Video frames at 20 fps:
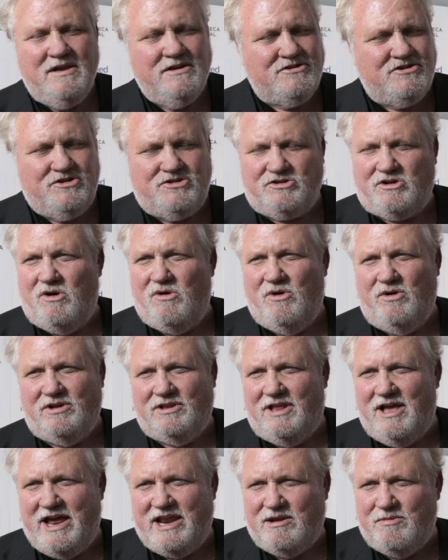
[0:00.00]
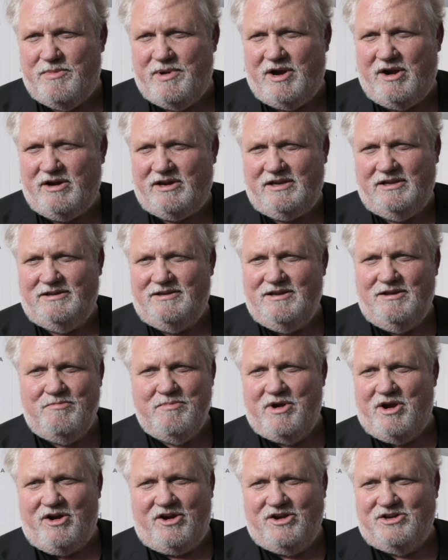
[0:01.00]
Just go online, America,
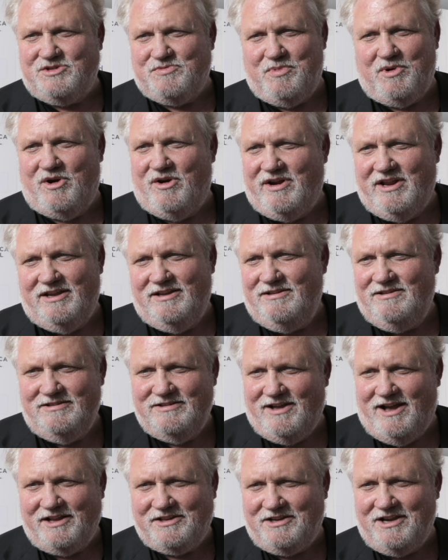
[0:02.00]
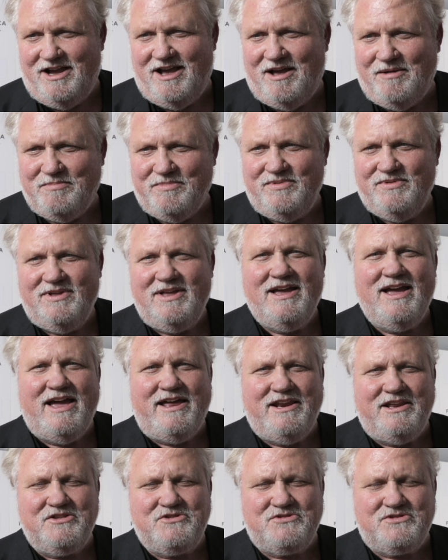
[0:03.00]
americasburning.com,
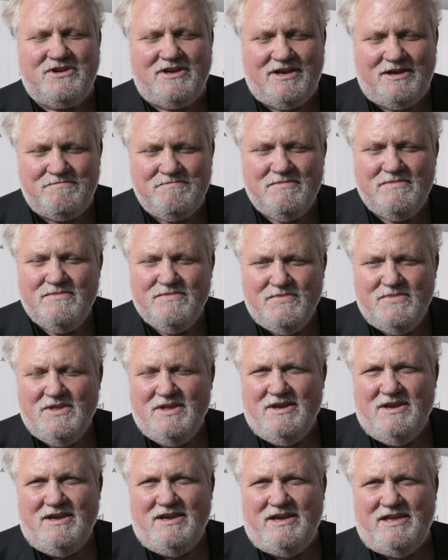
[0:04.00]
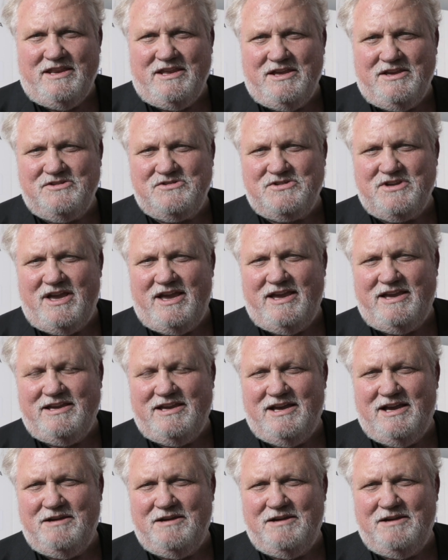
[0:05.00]
and it's uh, it is a.